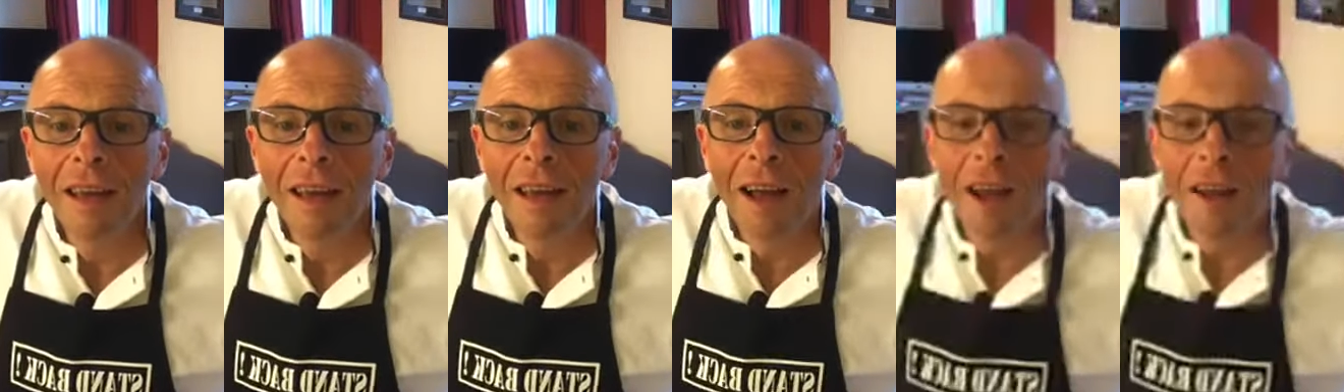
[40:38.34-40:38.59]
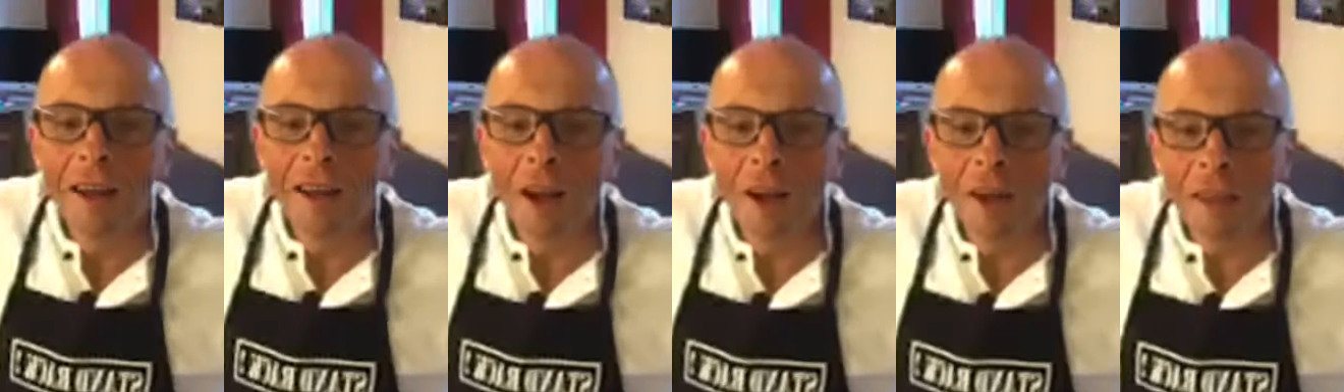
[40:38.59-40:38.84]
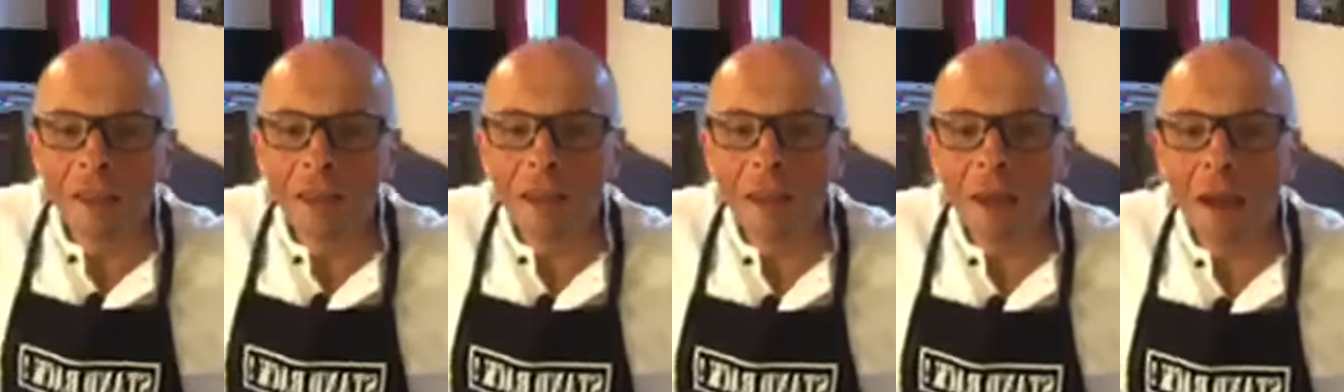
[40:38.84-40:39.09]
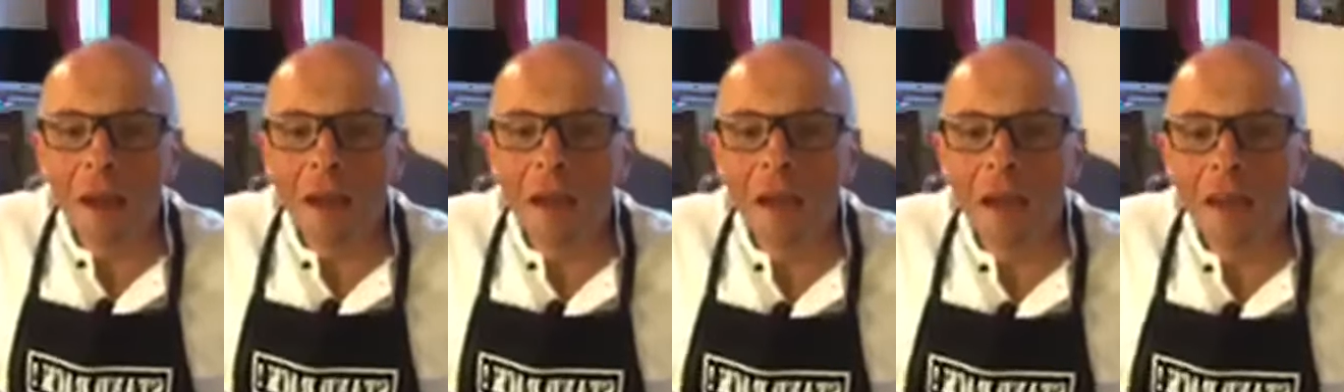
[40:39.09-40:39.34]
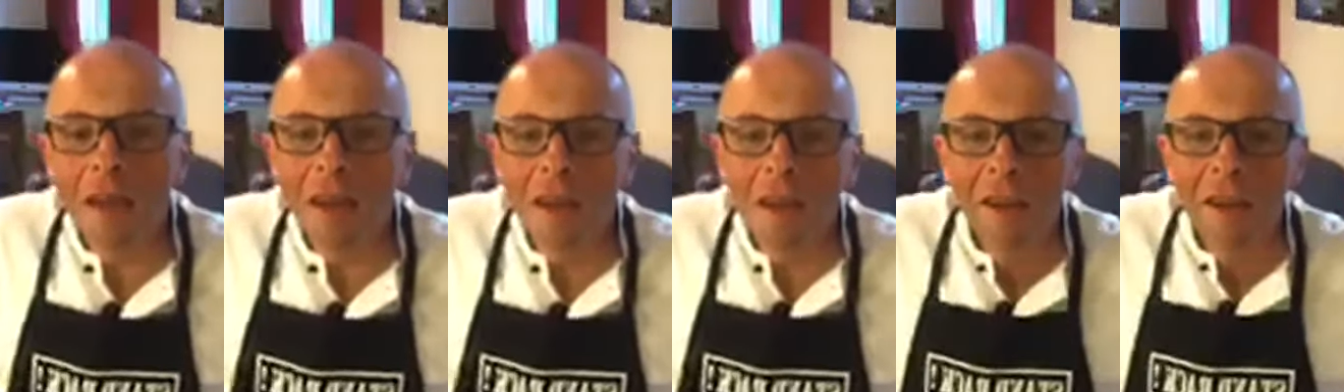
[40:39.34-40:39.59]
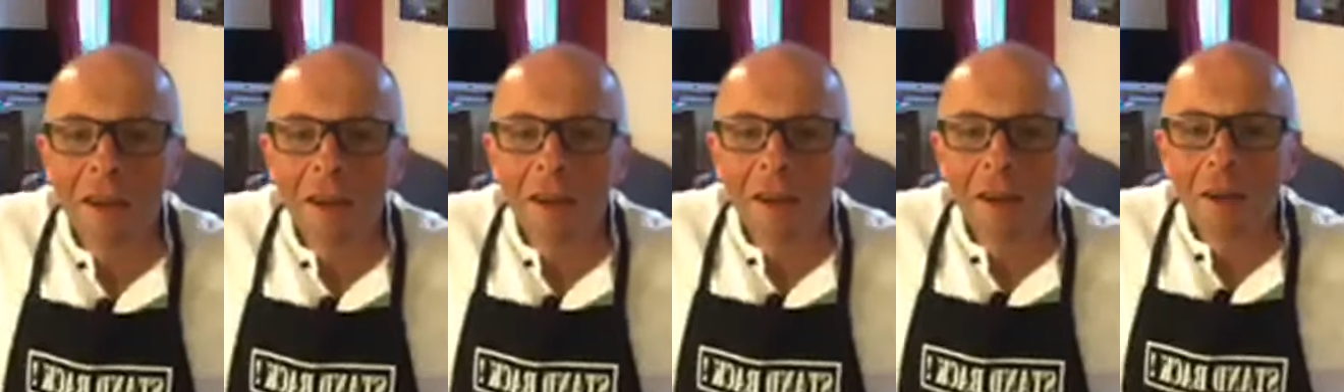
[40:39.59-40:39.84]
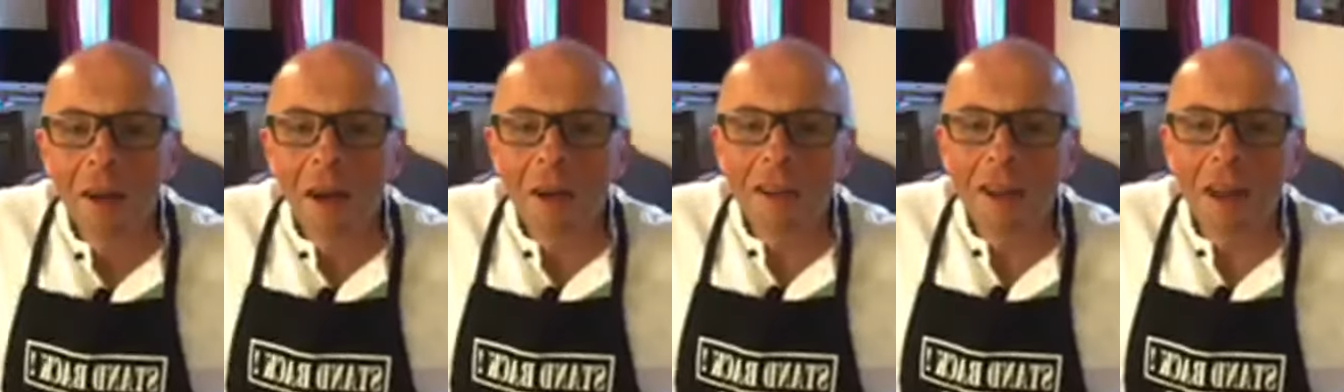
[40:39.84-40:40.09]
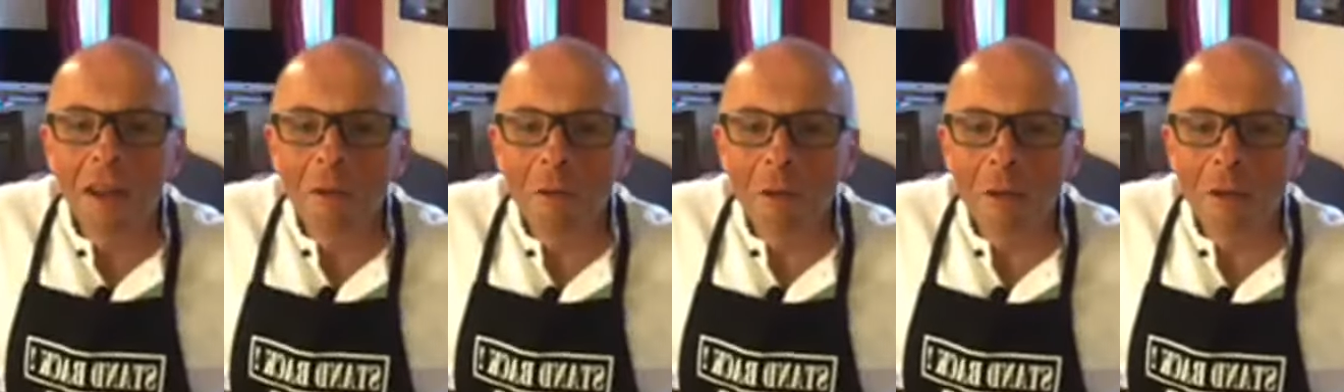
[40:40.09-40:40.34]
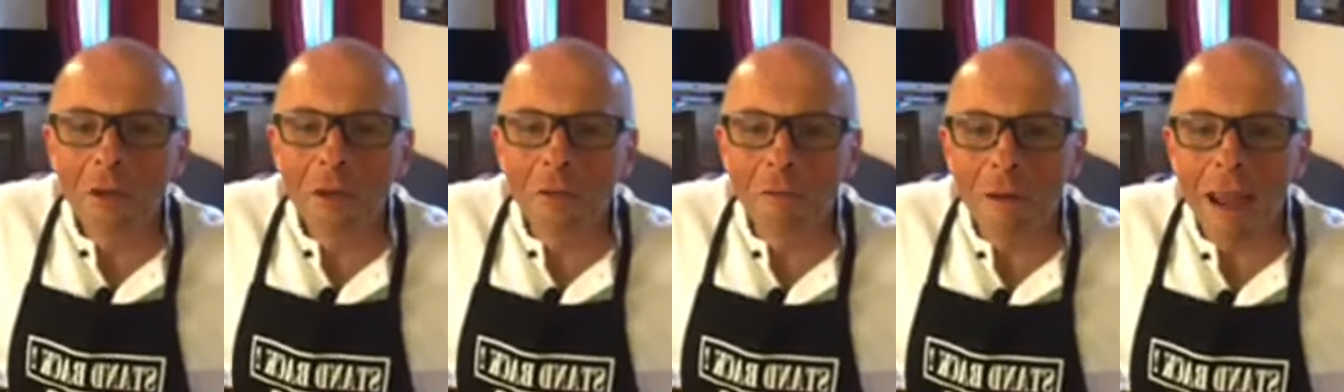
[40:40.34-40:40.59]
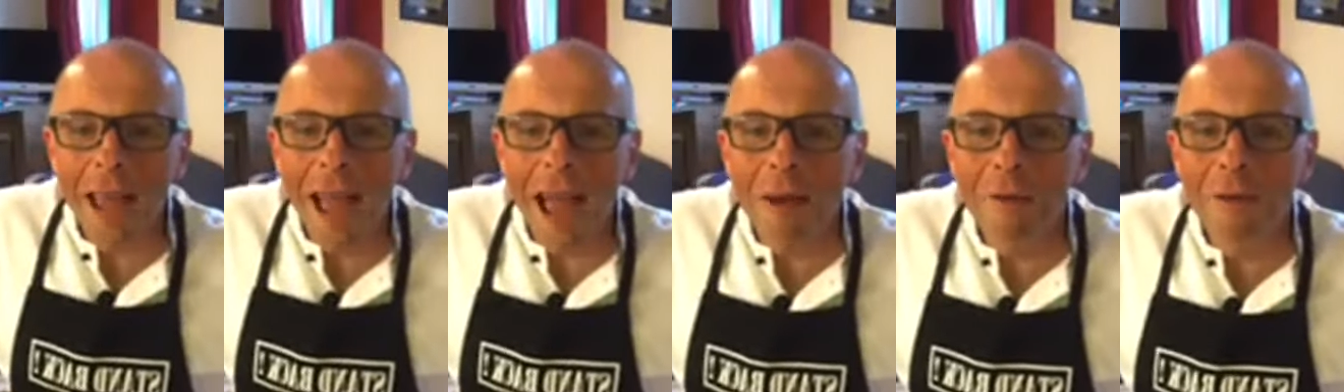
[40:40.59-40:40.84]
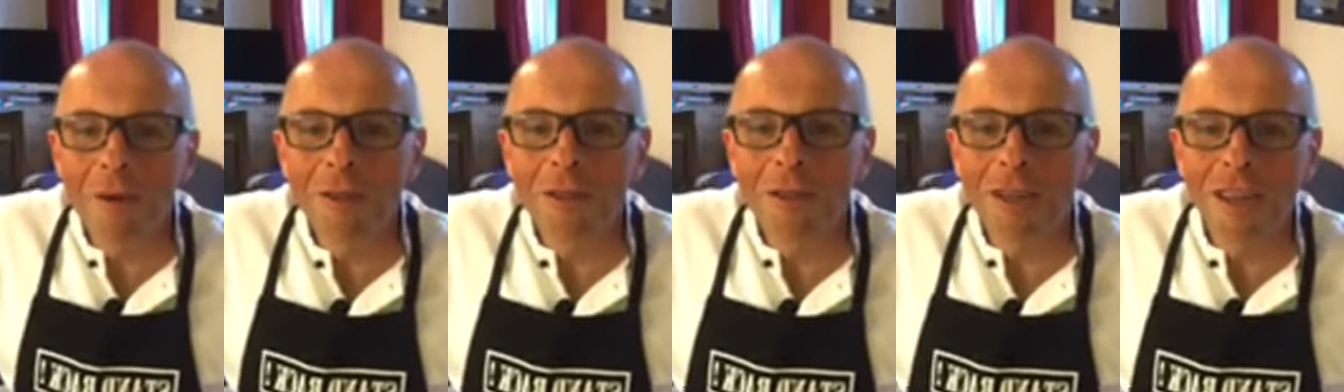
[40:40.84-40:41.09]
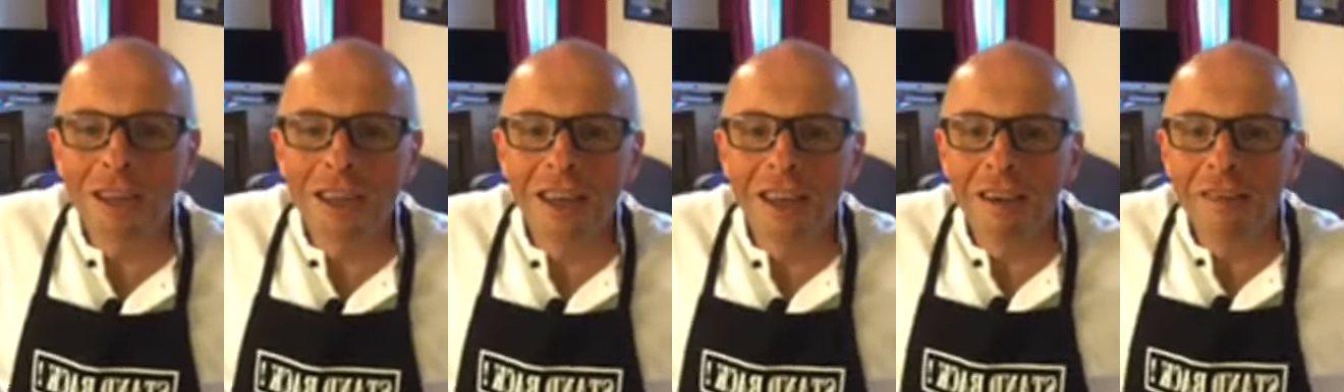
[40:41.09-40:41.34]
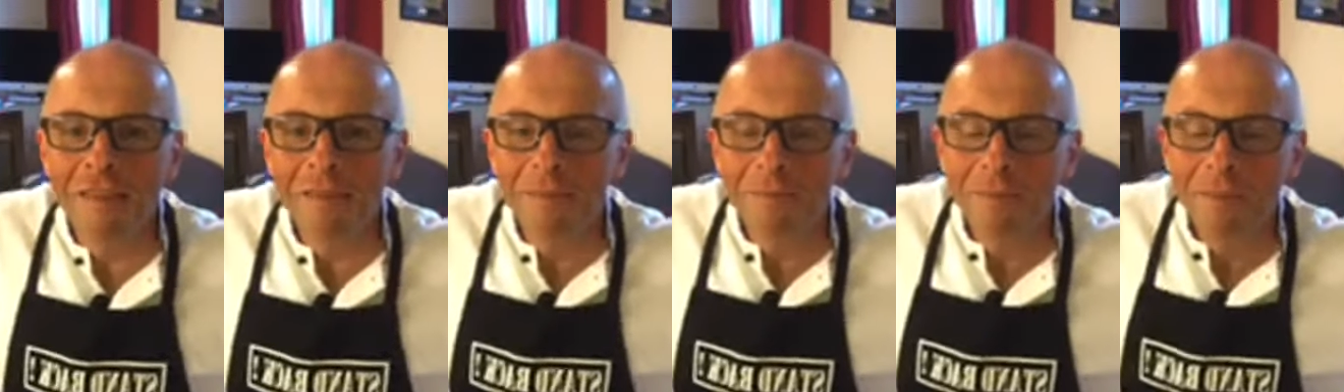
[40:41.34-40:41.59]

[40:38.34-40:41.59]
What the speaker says: I know, I know it was 3 hours, I know.